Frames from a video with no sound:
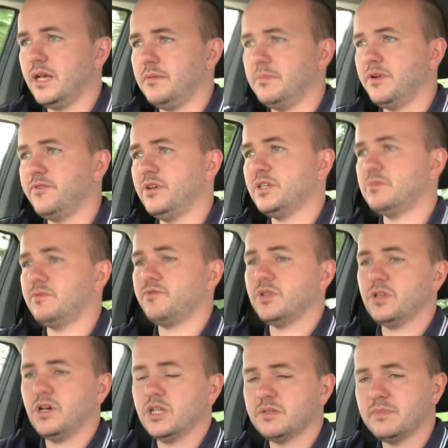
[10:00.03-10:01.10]
mirrors, we've got
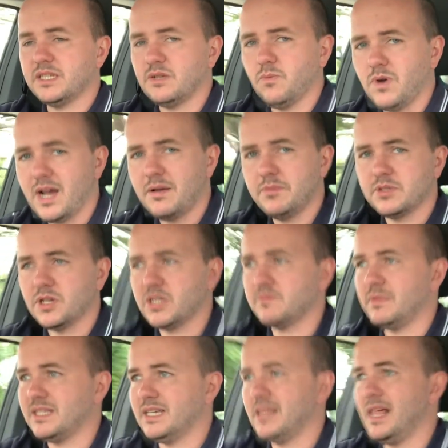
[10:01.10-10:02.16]
the automatic wipers,
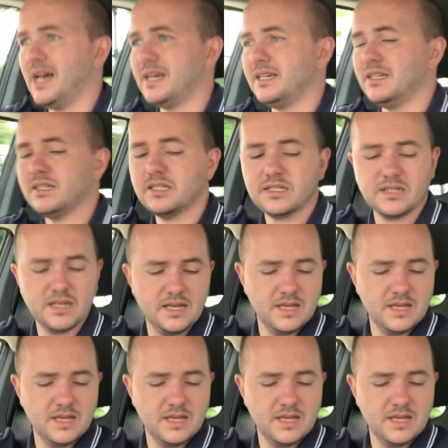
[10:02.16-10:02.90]
automatic lights.